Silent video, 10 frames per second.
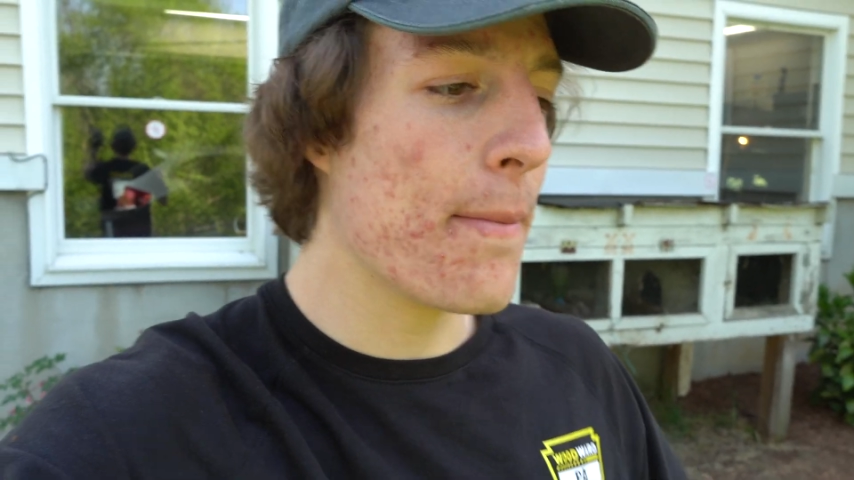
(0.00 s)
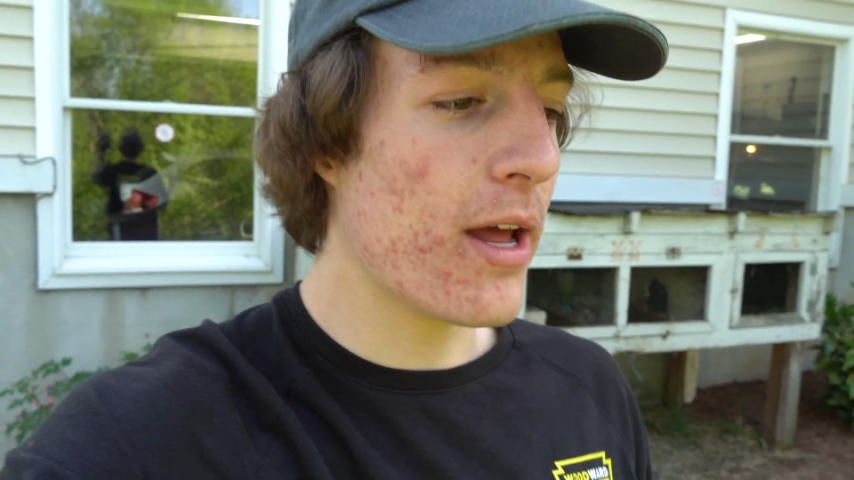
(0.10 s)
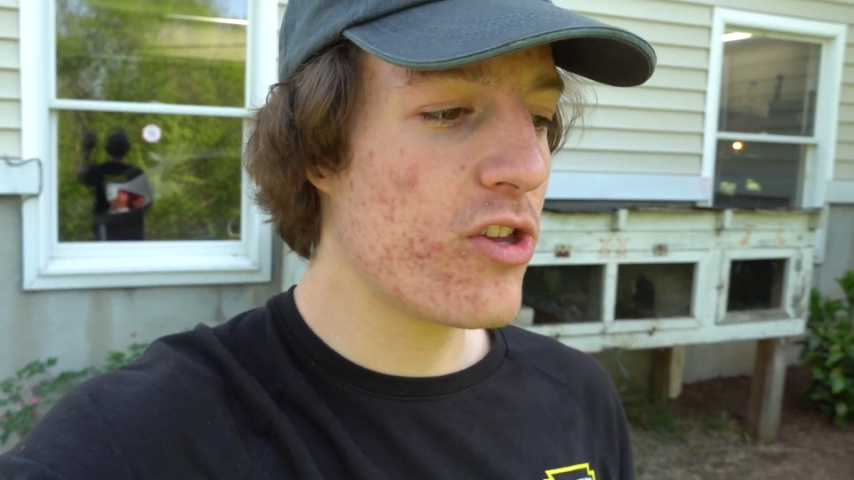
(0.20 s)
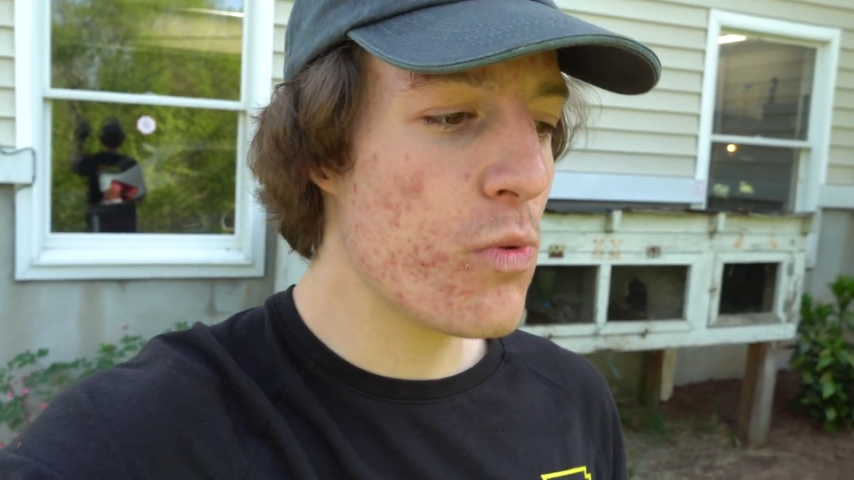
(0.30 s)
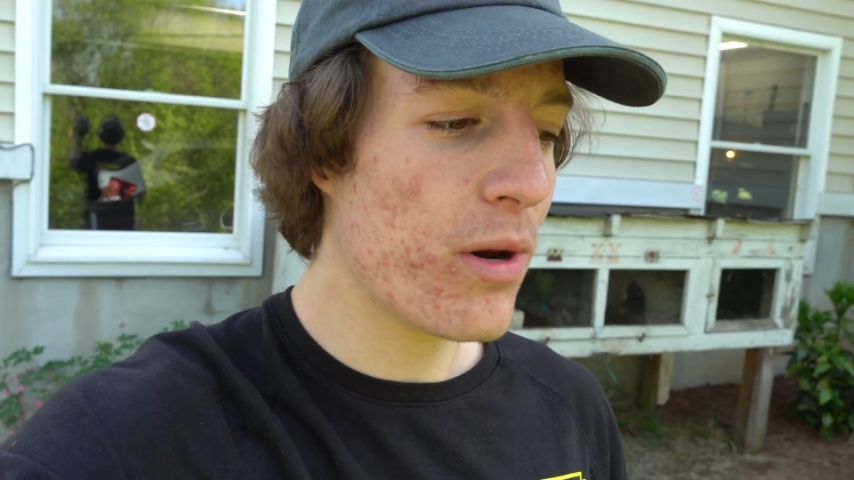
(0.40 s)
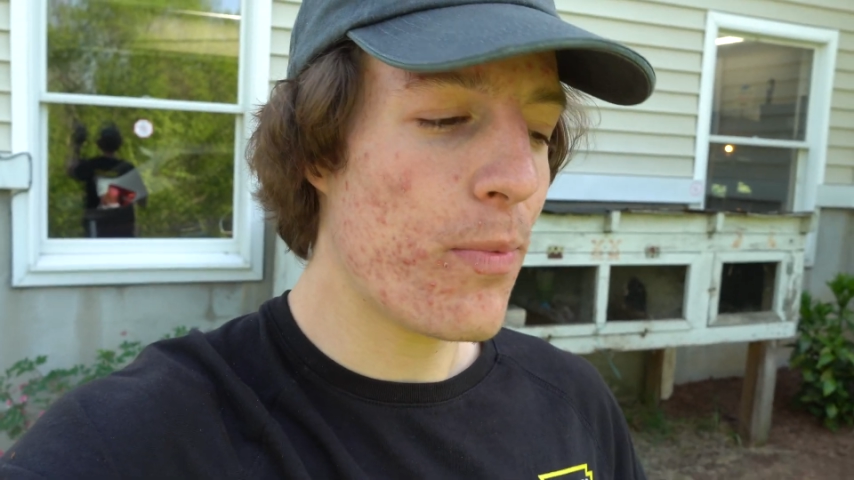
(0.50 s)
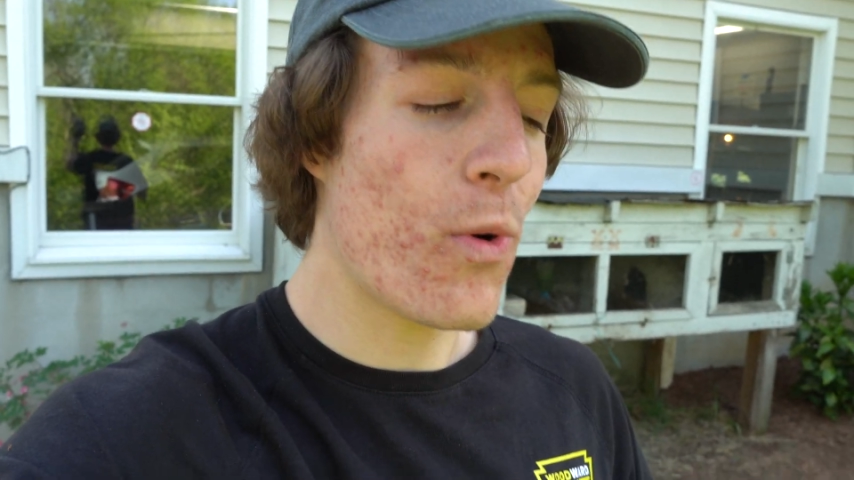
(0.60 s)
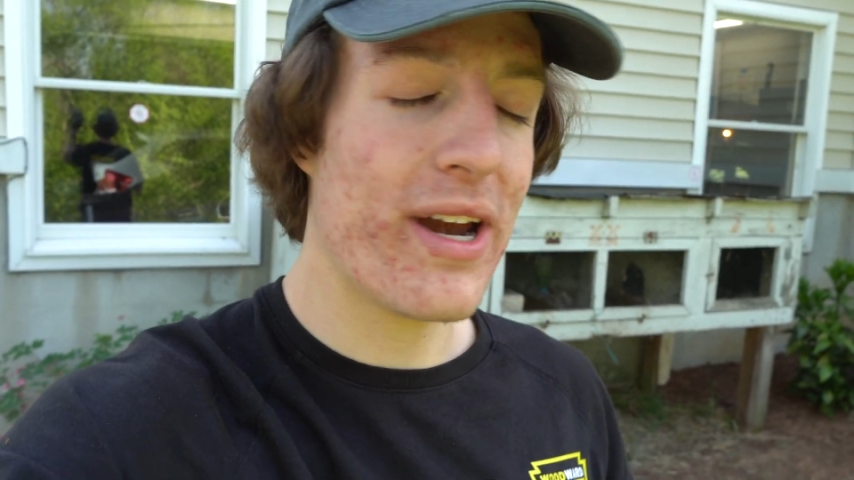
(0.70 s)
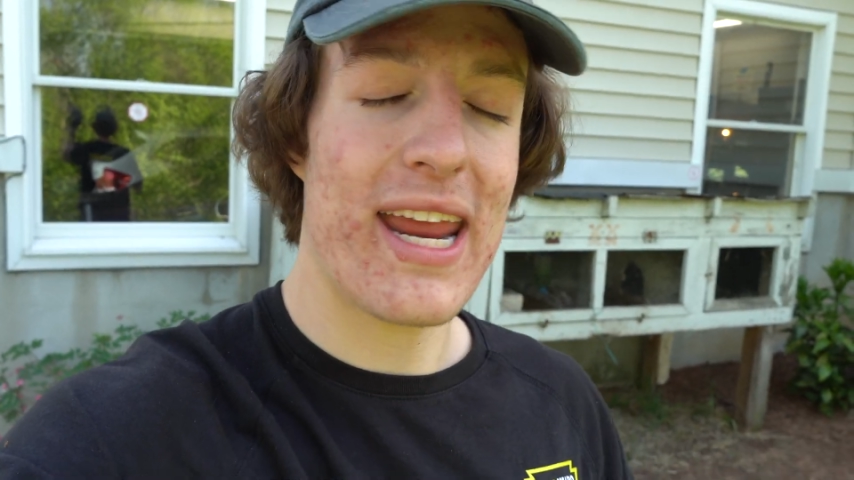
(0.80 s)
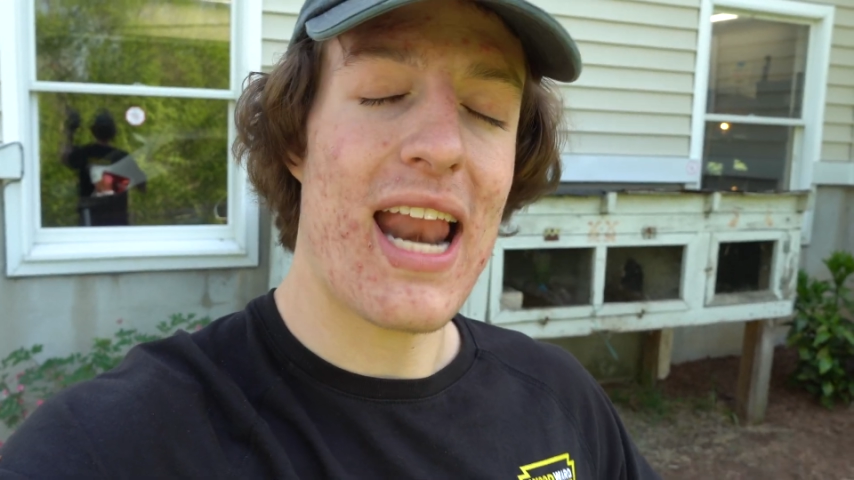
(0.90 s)
But I do want to
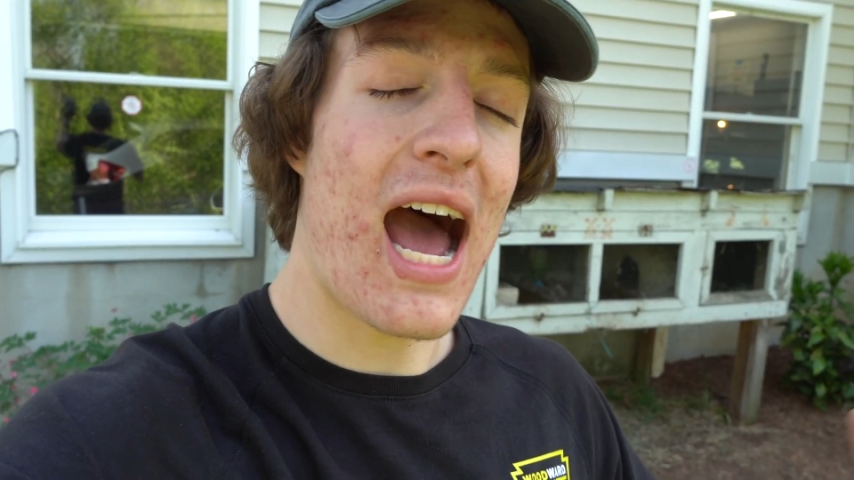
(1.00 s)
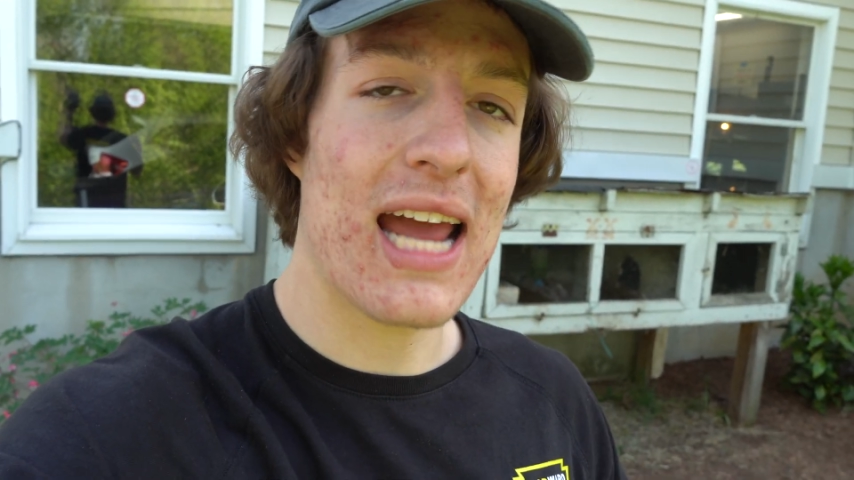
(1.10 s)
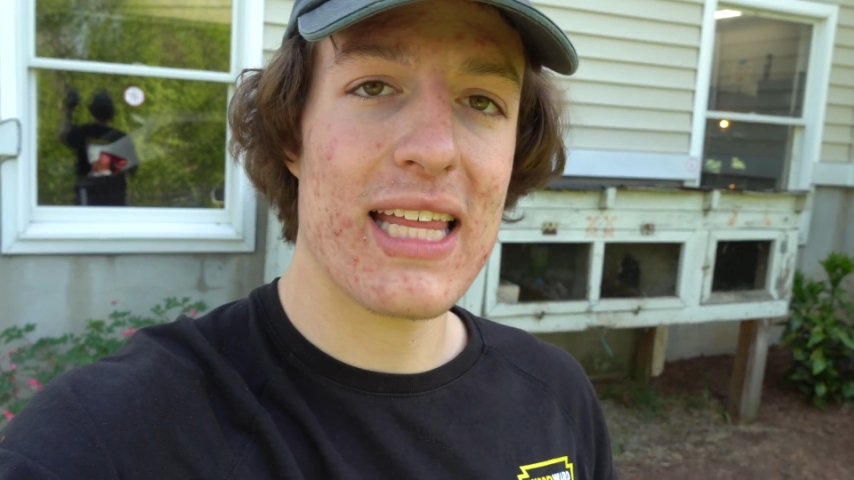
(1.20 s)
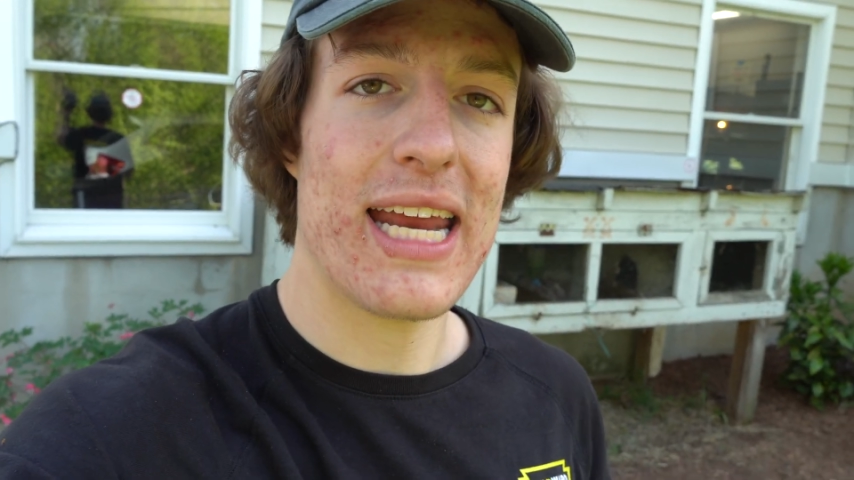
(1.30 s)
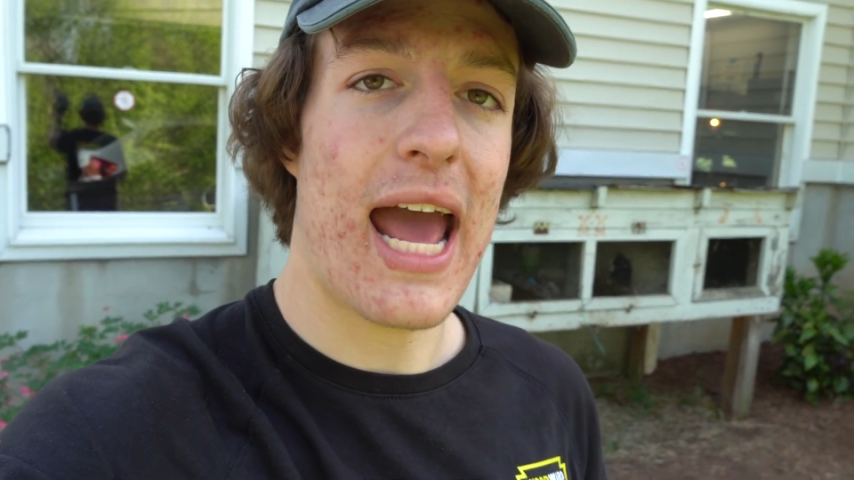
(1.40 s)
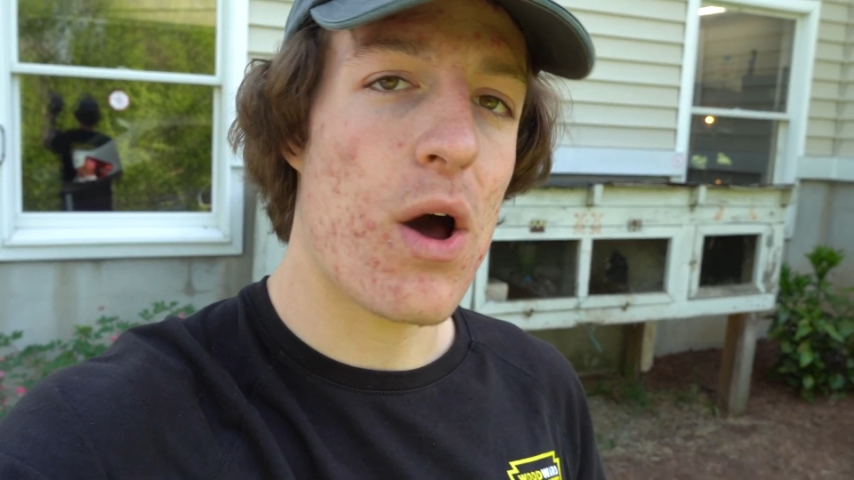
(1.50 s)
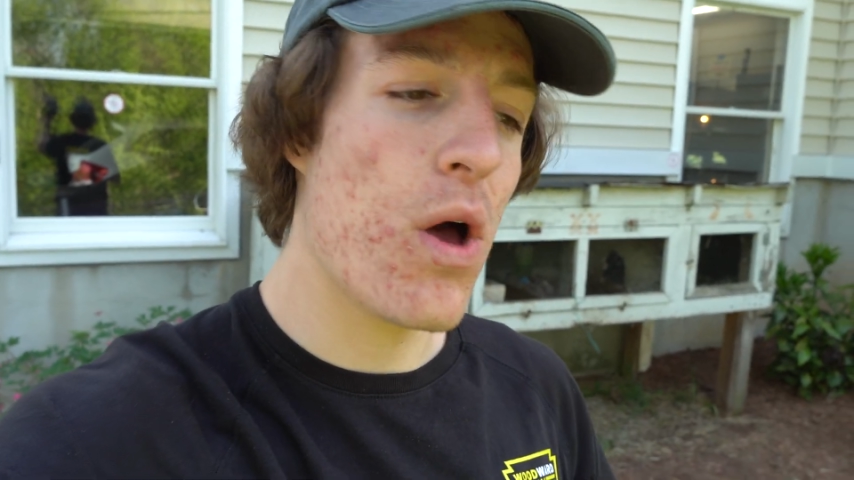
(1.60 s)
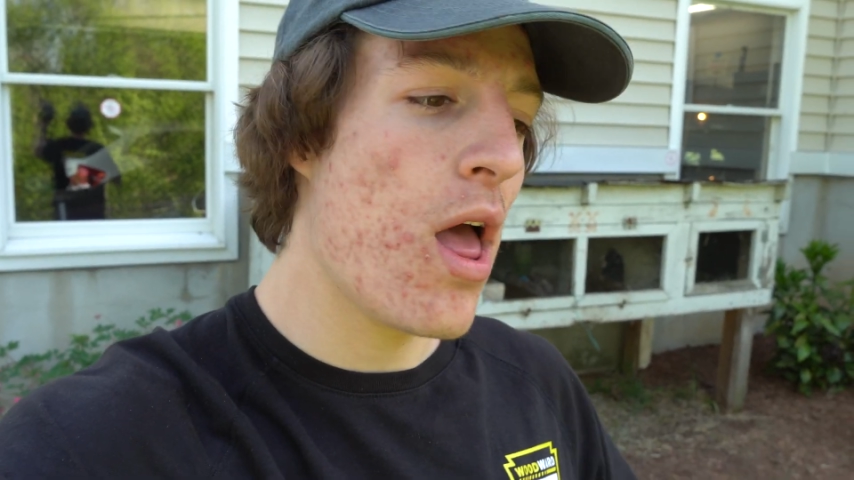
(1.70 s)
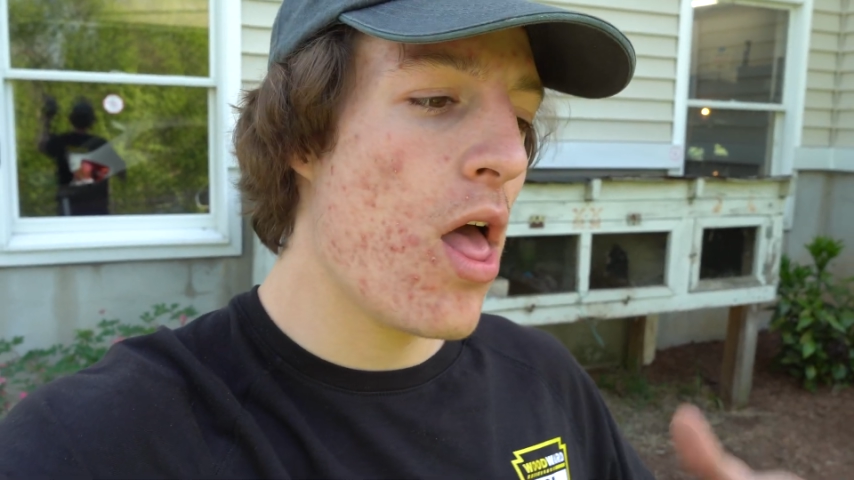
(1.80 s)
point and highlight out